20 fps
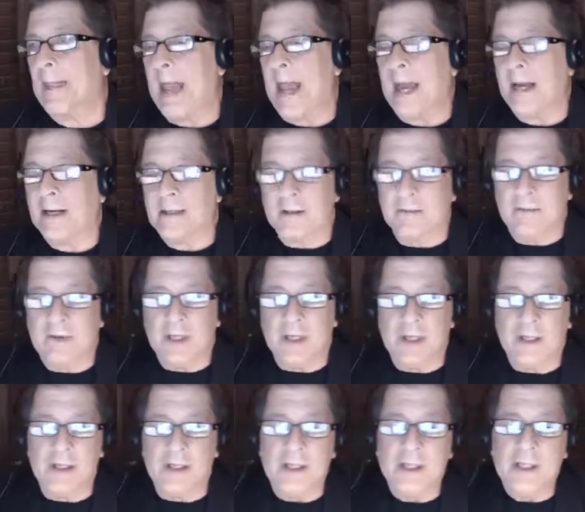Active
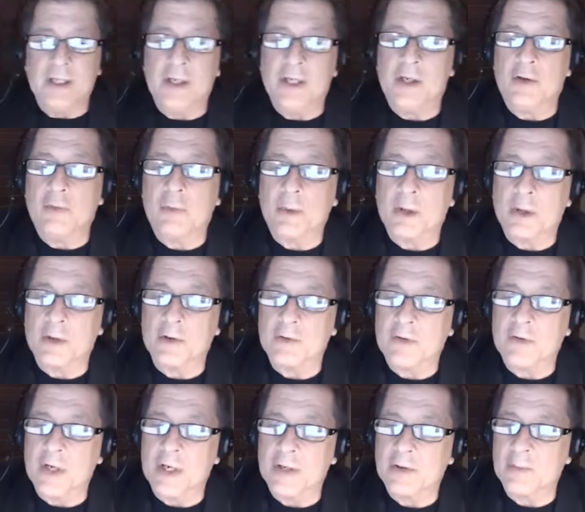in the
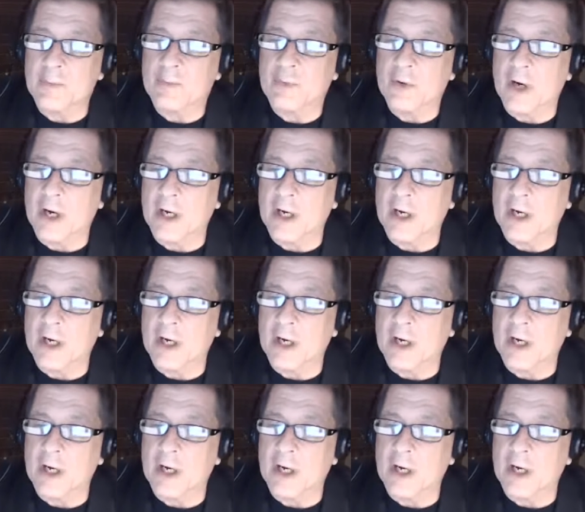decriminalization